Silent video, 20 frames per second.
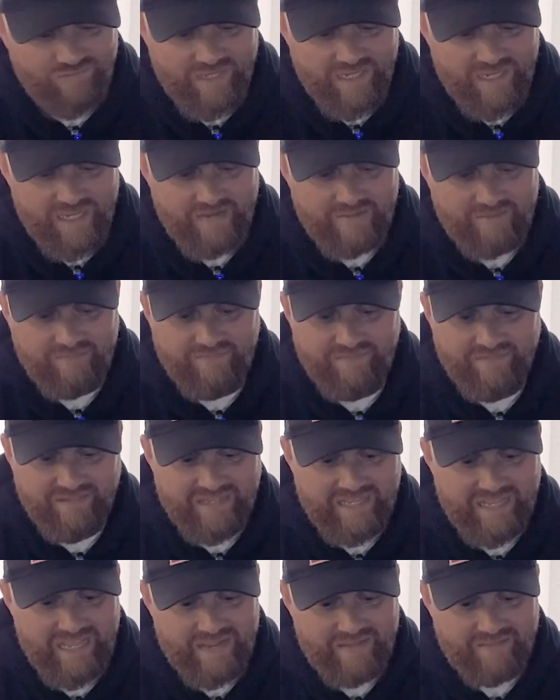
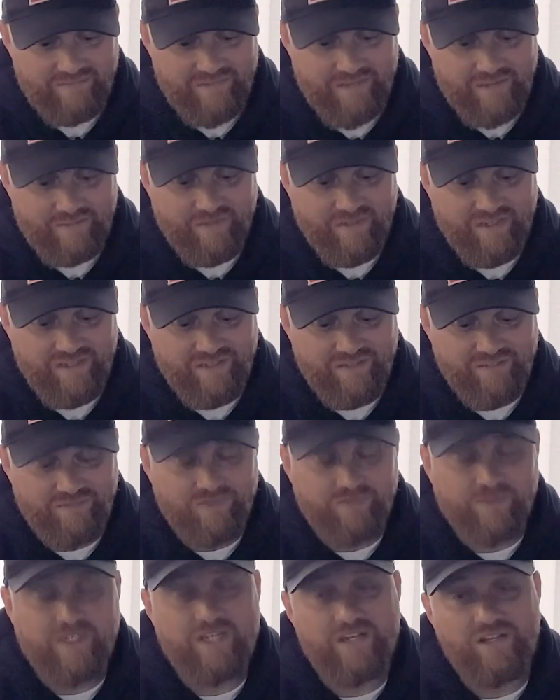I'm really
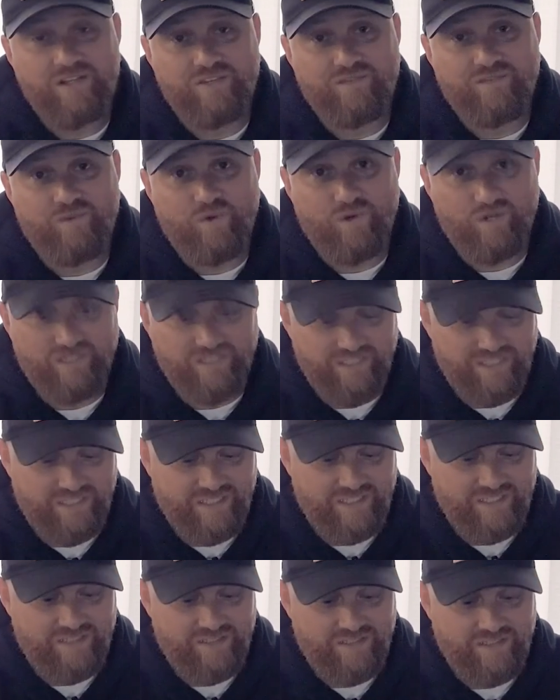looking forward
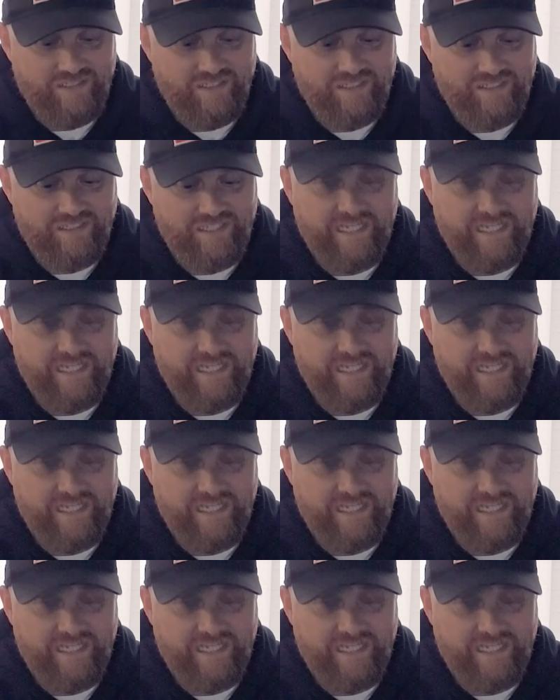to